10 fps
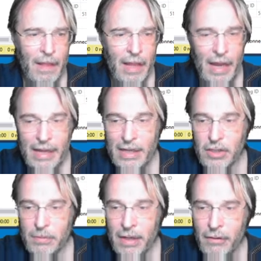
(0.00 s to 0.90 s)
I
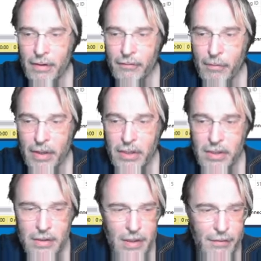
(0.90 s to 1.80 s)
get some header
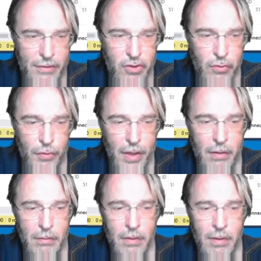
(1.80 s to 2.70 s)
information and then if I scroll
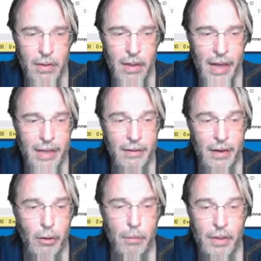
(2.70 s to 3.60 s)
down, I get
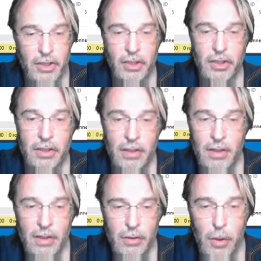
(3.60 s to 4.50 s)
an error message.
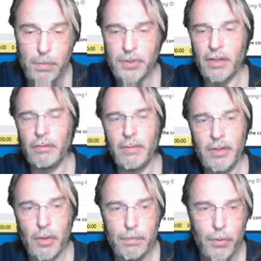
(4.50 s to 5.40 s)
Dump style 3
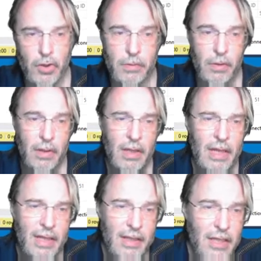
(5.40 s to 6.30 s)
is not possible.
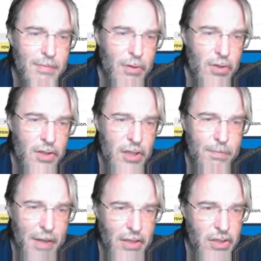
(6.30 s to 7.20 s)
That's because this
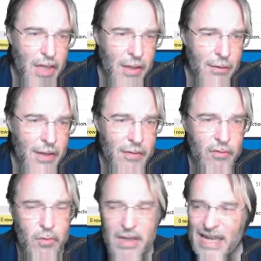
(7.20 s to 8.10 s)
page is
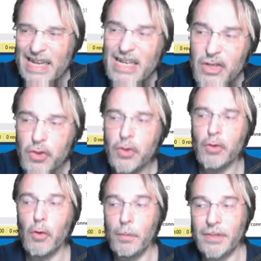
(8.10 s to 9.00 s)
allocated to an
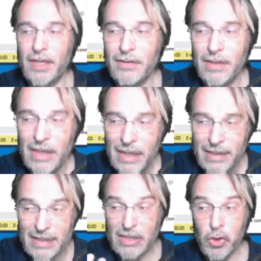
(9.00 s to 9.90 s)
internal object
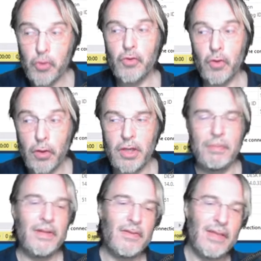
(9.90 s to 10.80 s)
that is not
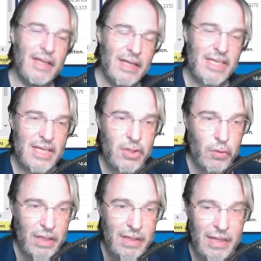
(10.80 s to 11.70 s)
documented in the
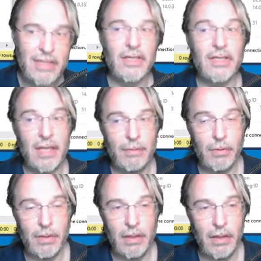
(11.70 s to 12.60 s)
sys.indexes
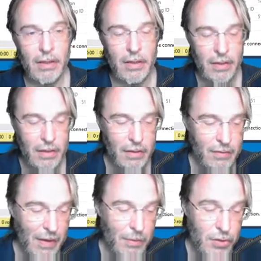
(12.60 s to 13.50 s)
table, uh,
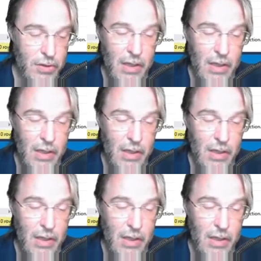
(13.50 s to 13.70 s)
tables.